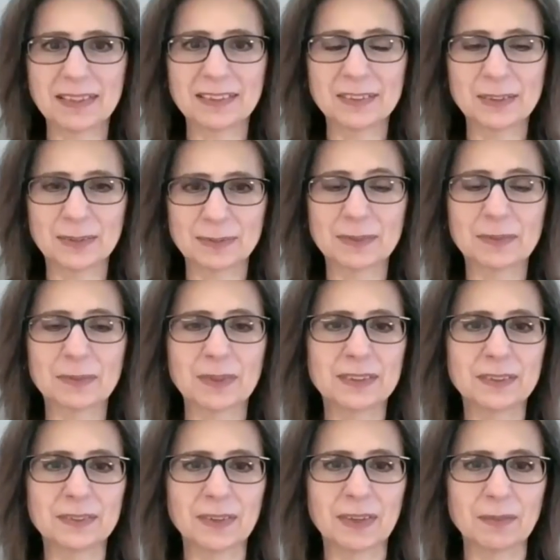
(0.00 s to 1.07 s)
terms of what
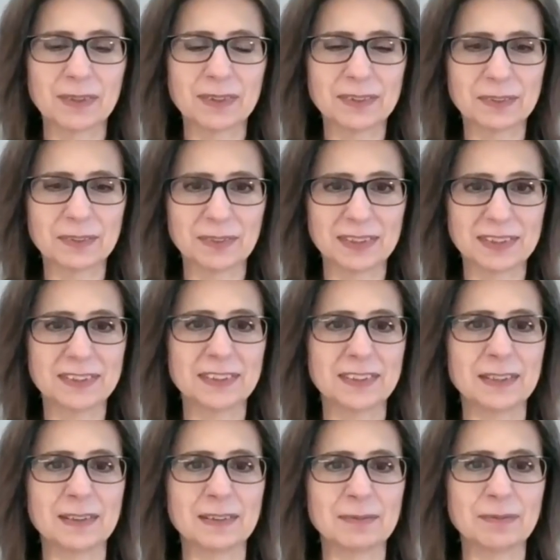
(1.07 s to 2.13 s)
do I want to reach in
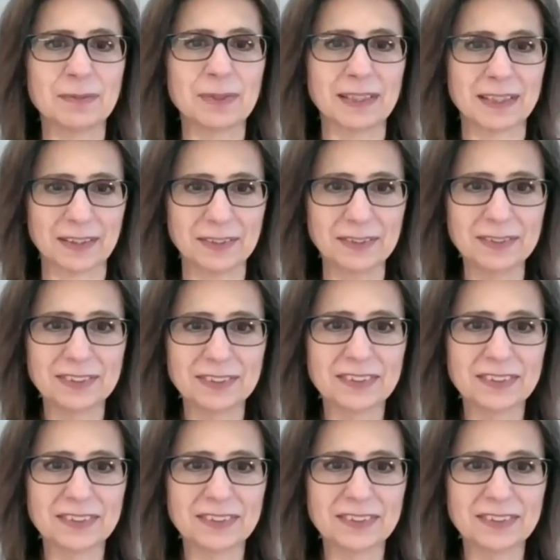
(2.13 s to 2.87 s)
and pick out?